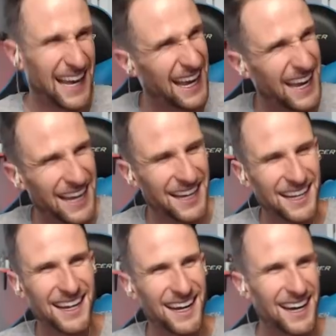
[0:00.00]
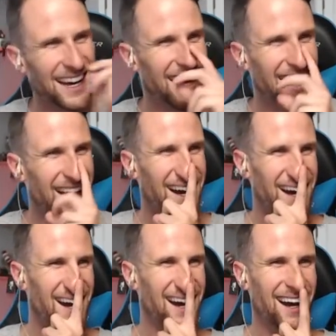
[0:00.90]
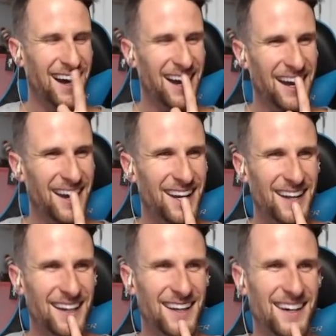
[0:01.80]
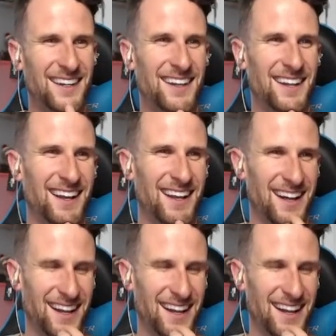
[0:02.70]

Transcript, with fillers: I don't. I hmm. don't think I played right. I think I played terribly on that one.